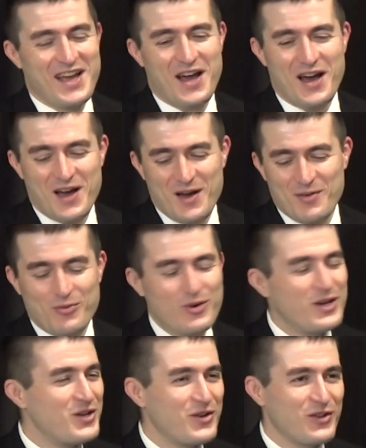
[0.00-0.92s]

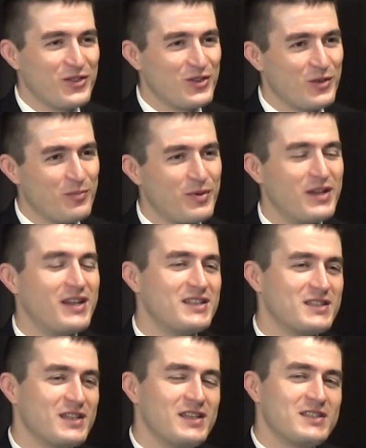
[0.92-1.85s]
What are your? But
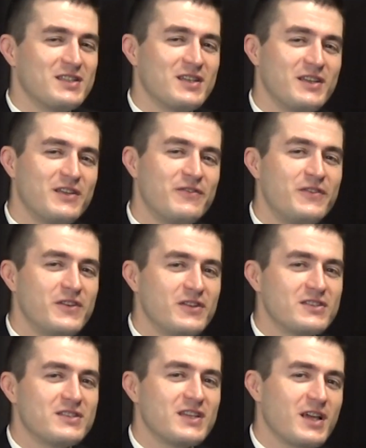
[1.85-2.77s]
it
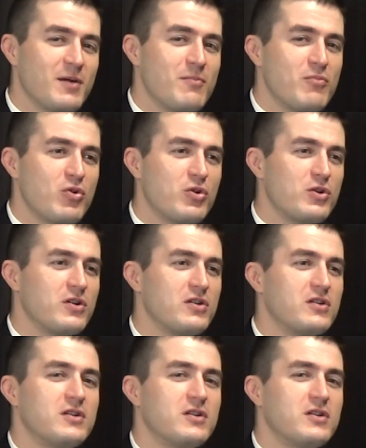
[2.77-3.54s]
feels like a more